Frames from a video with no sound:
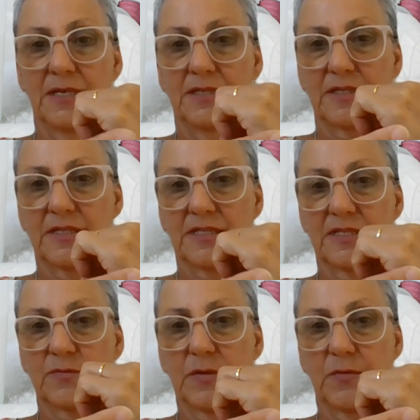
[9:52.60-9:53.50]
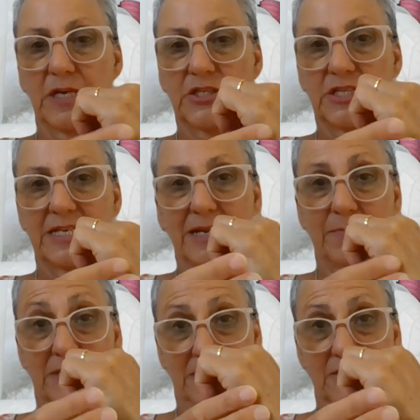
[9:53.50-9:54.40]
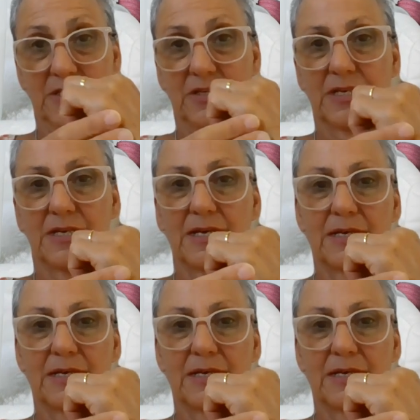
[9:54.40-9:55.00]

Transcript: So this is where we're actually tapping into your